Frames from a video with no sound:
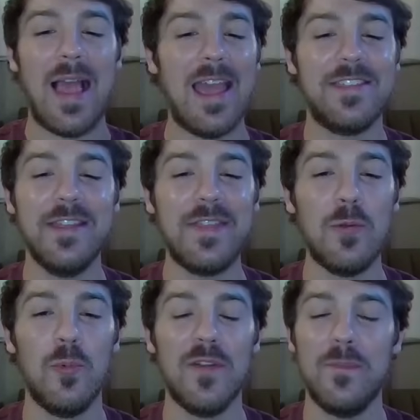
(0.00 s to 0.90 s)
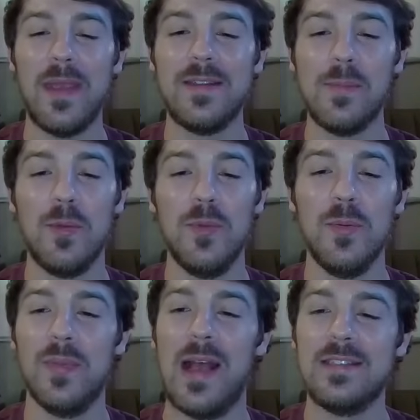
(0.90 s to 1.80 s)
I think they would have made double
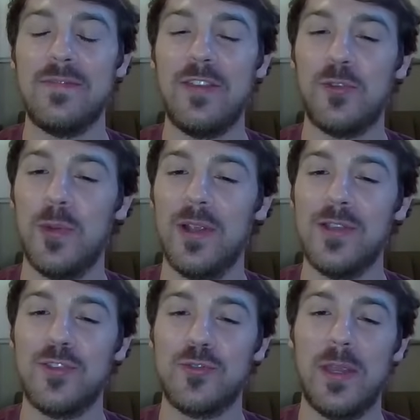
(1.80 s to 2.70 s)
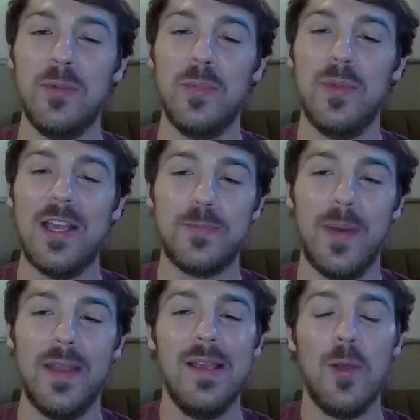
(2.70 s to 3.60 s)
Moonblast if they just would have gone straight Moonblast,
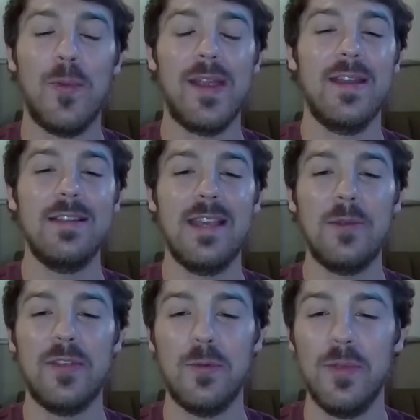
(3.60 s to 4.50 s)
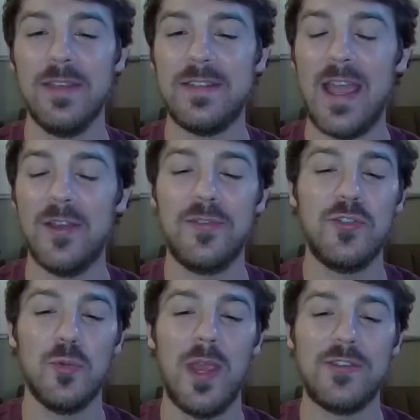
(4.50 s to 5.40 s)
but recognizing I was in a really dire
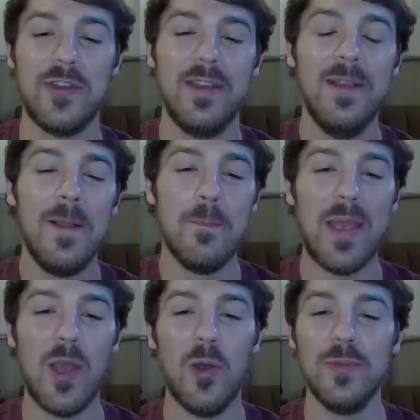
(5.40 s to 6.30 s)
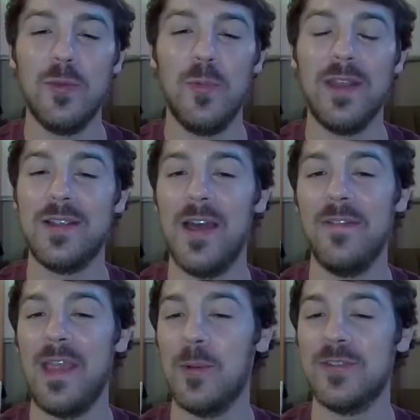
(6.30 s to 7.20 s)
situation, my only win
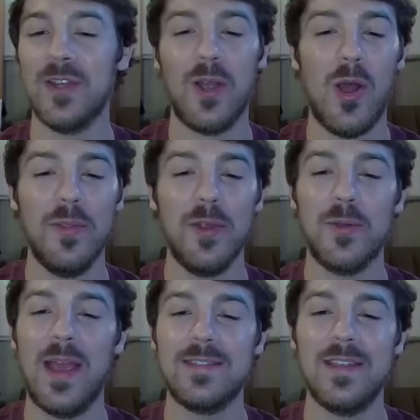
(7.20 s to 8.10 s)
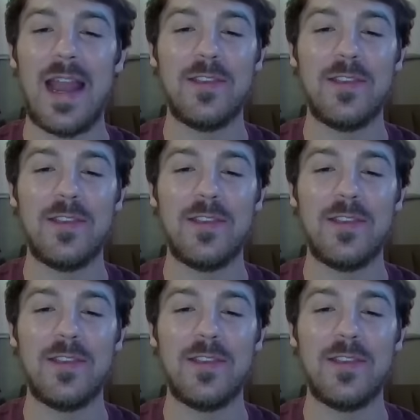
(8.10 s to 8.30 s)
con there was to call the Grass Knot.